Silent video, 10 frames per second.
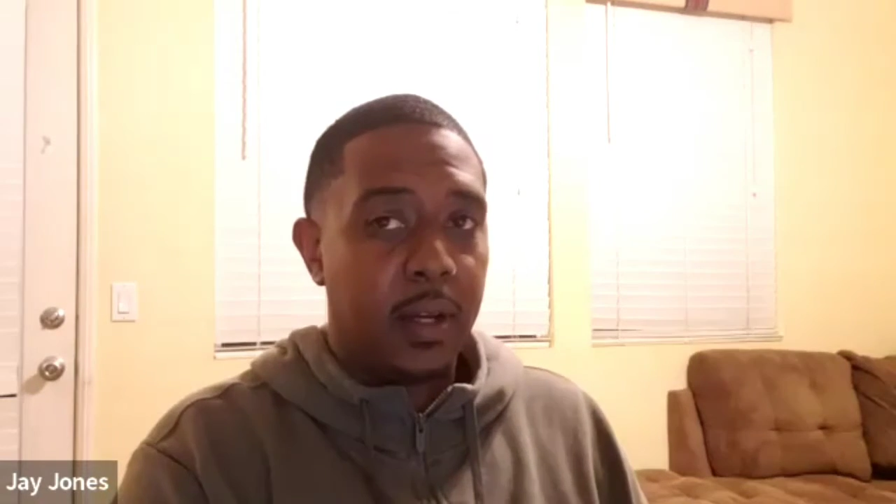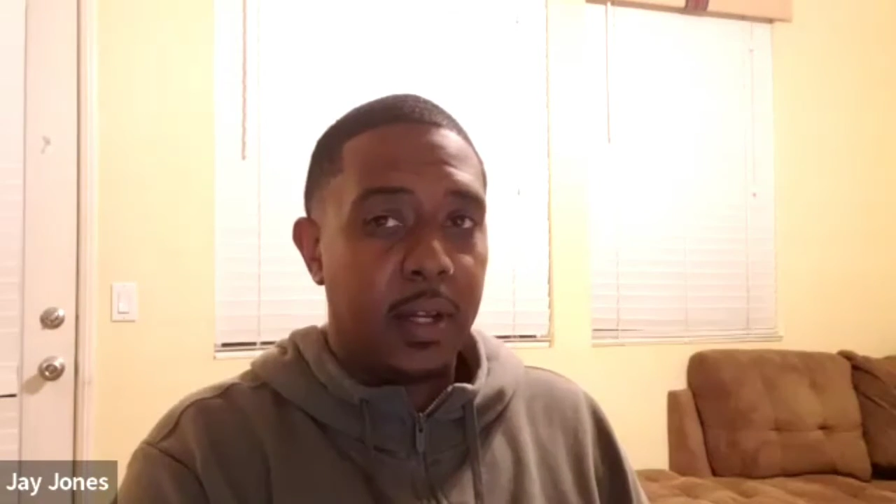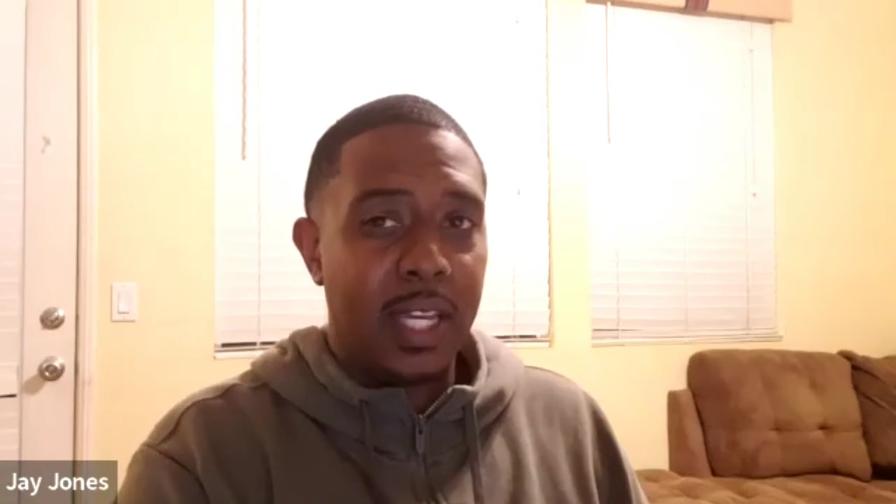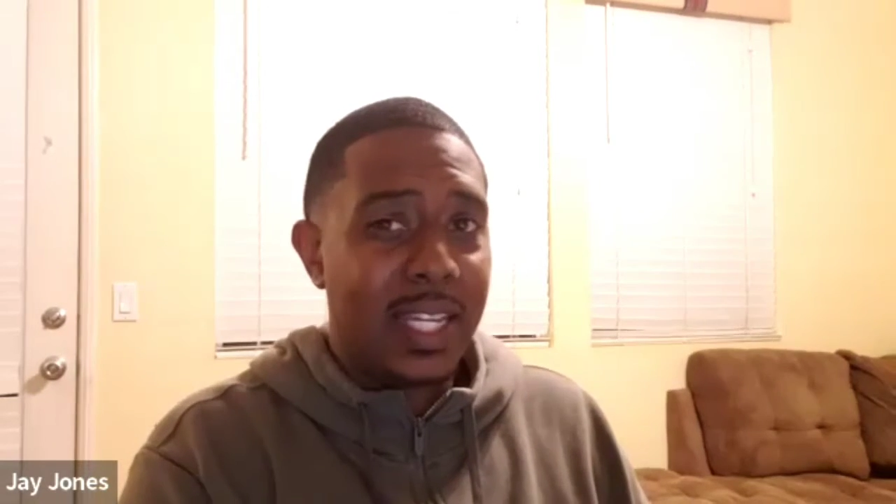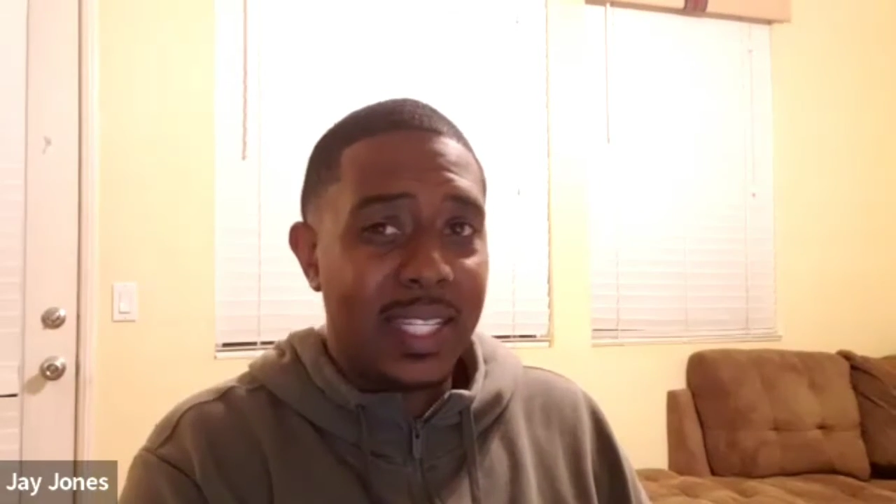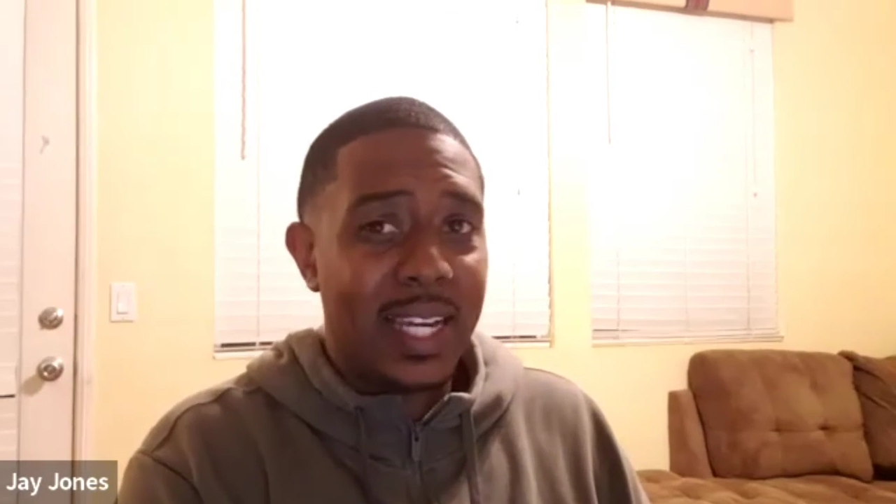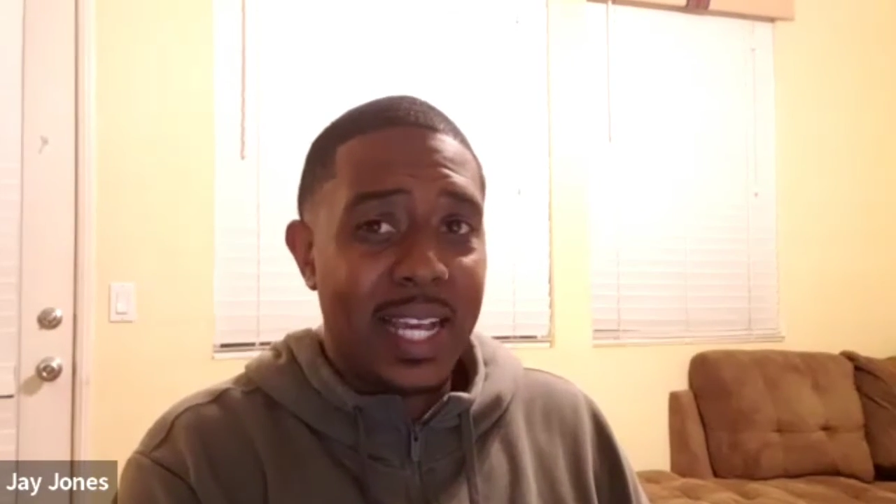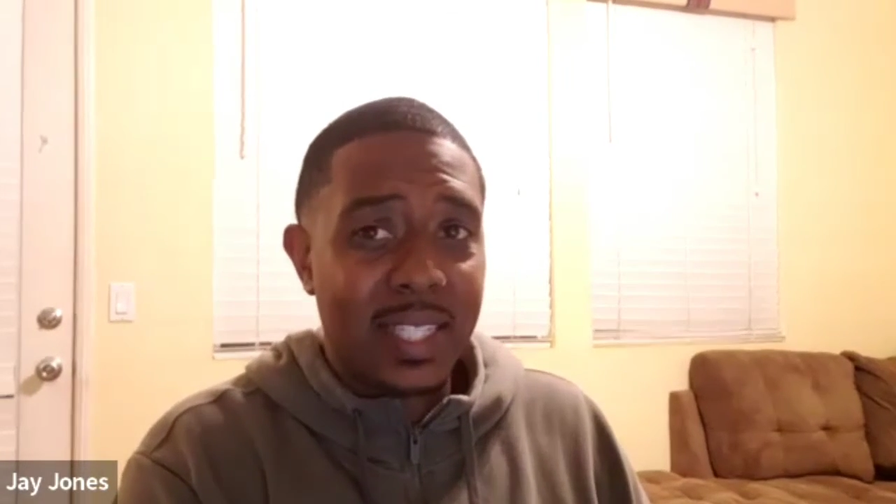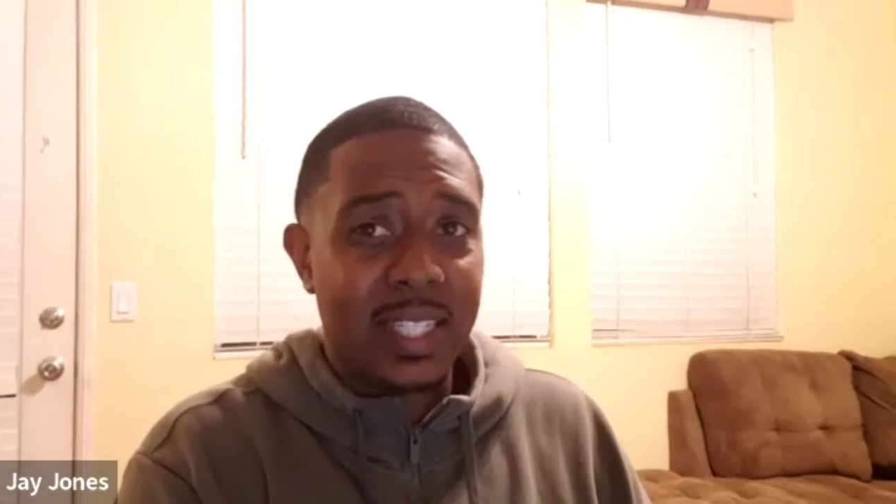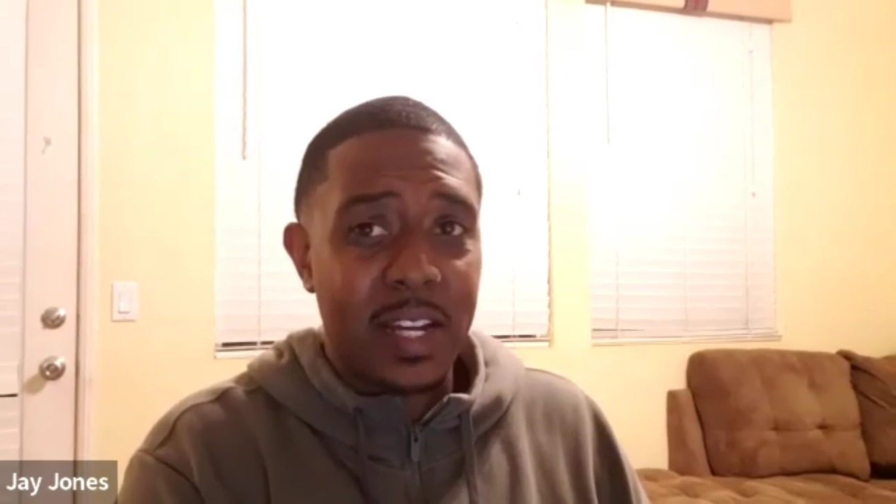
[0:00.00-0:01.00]
Is it
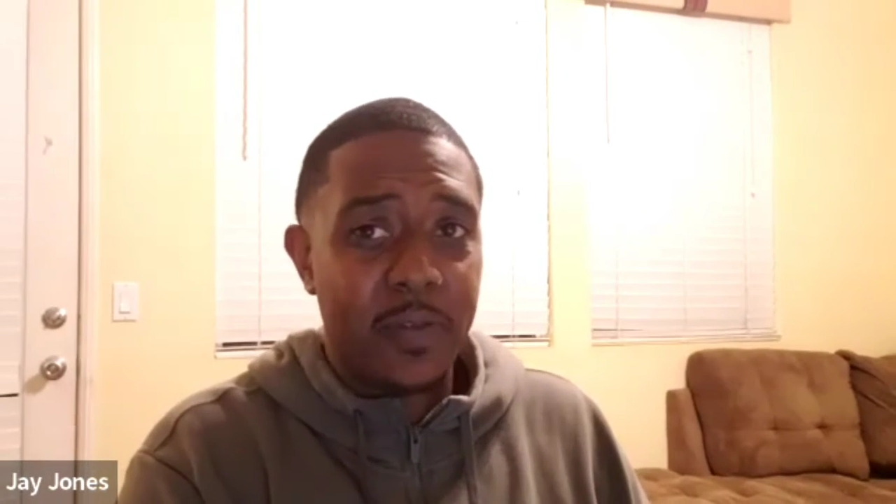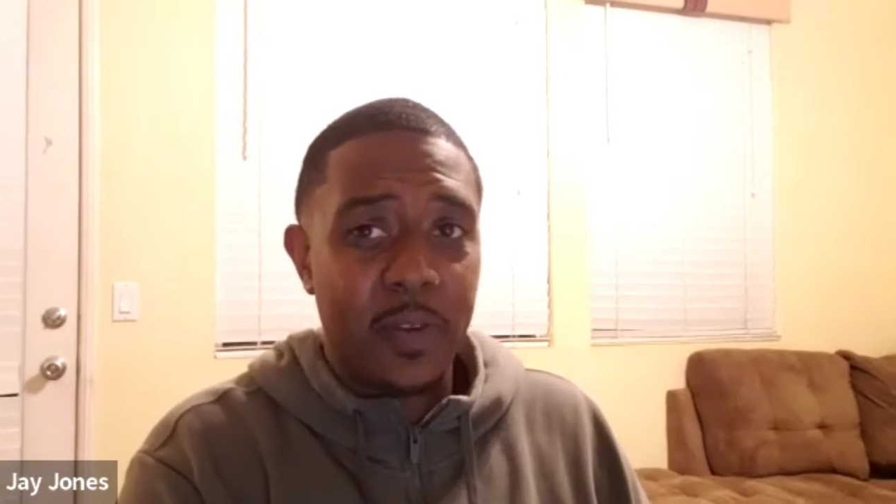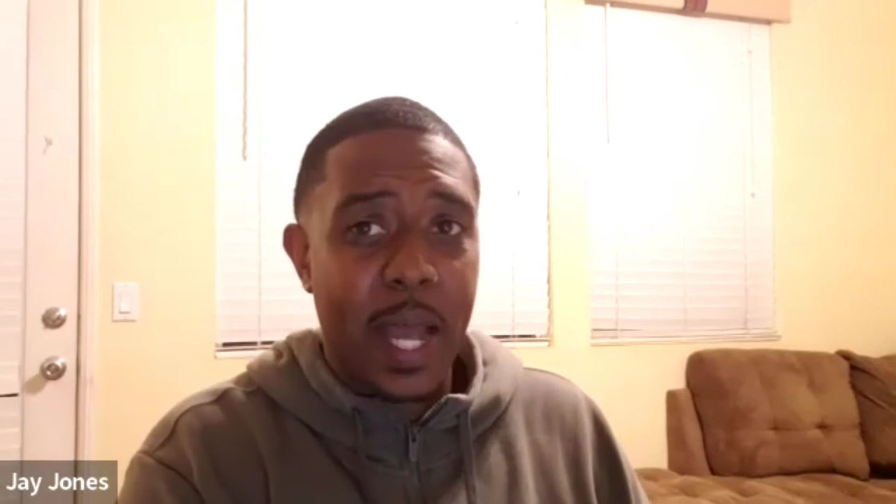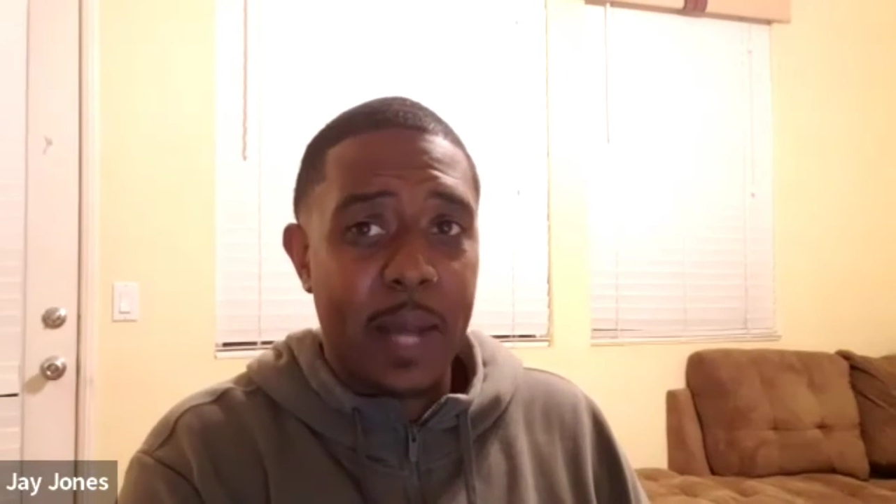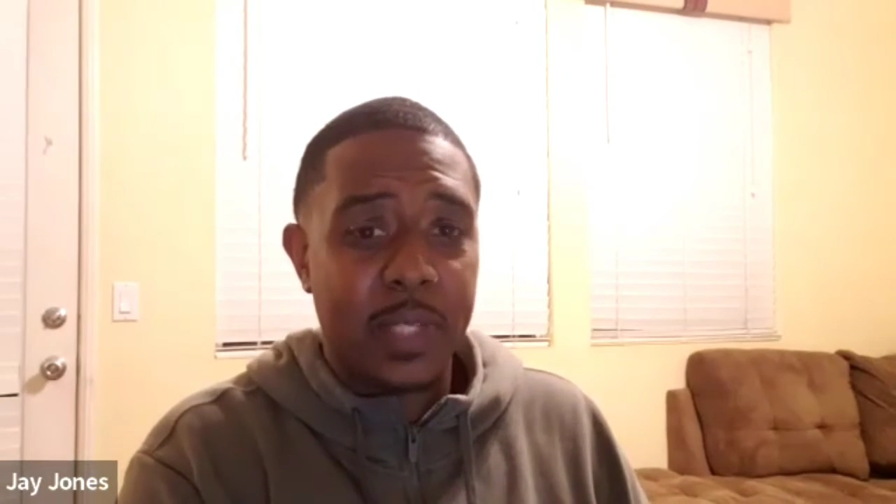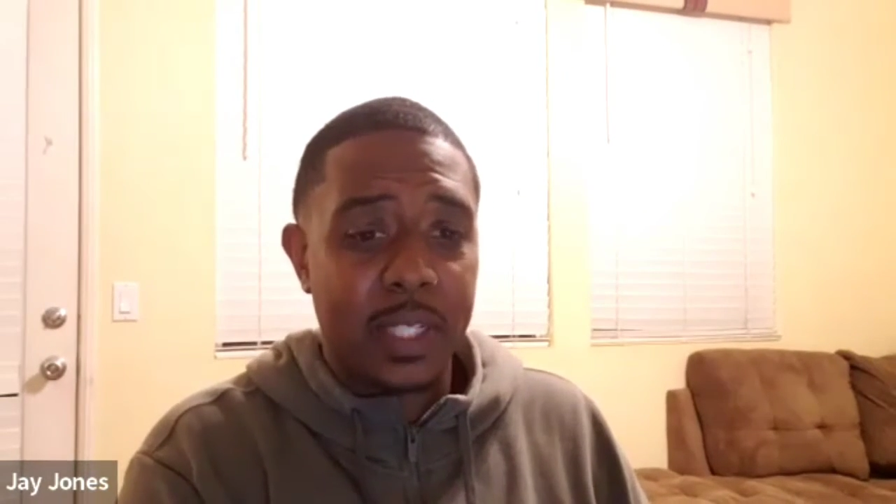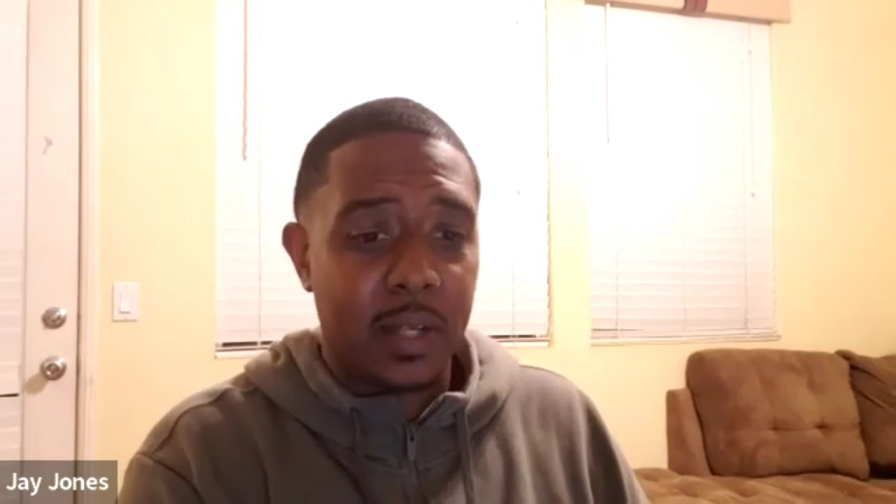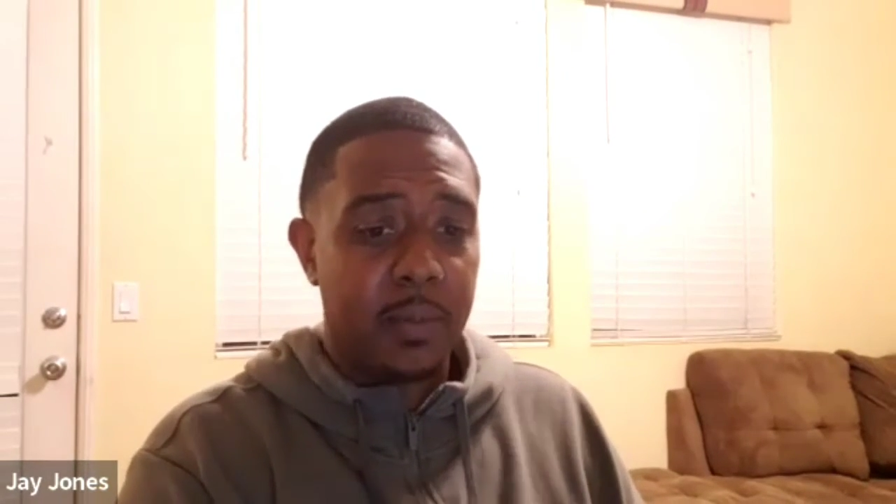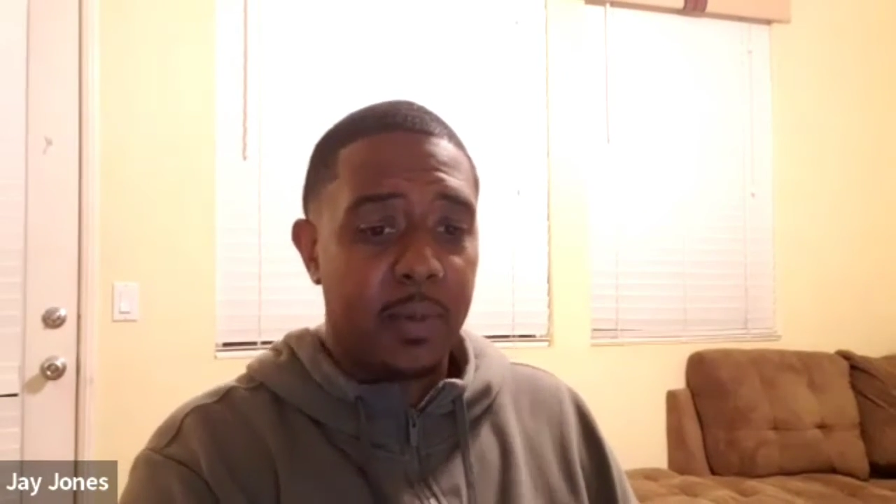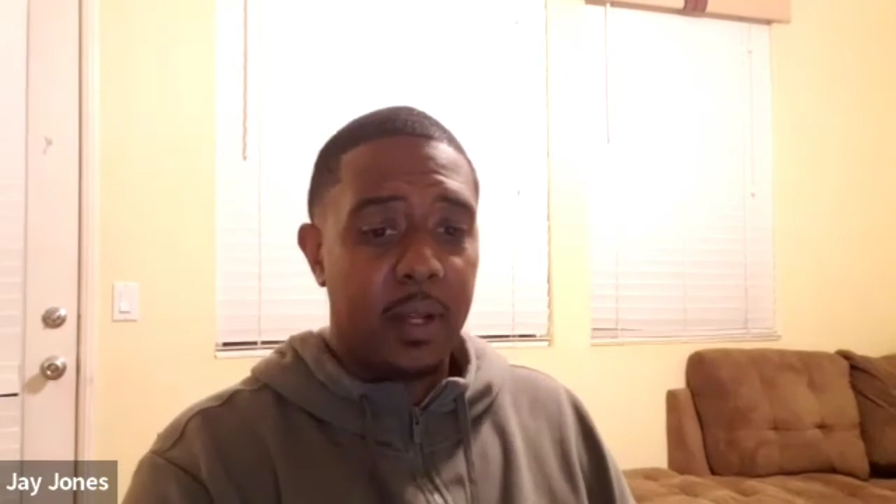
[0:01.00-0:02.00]
necessary for baptism?